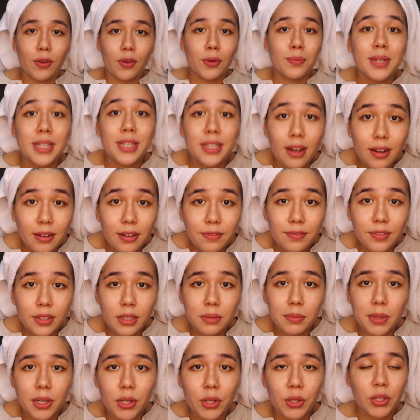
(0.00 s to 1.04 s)
I'm a young
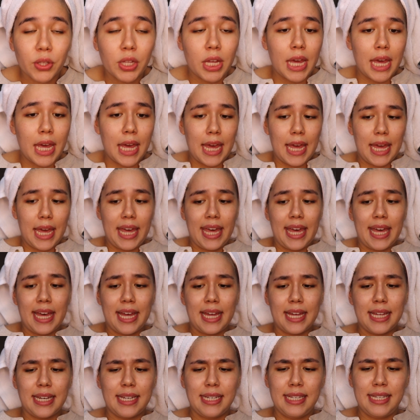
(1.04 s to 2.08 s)
female,
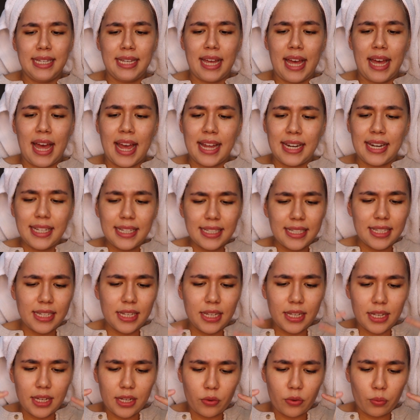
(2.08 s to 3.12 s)
and I need
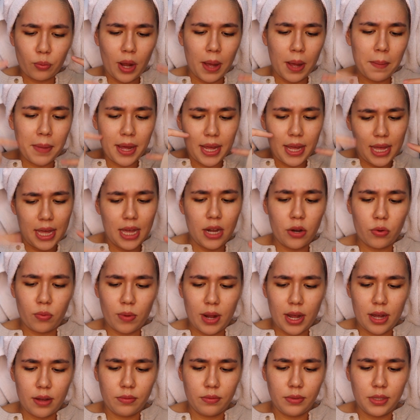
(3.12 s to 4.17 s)
to wrap my head
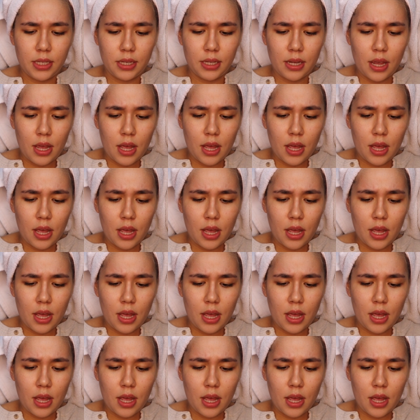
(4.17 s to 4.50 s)
around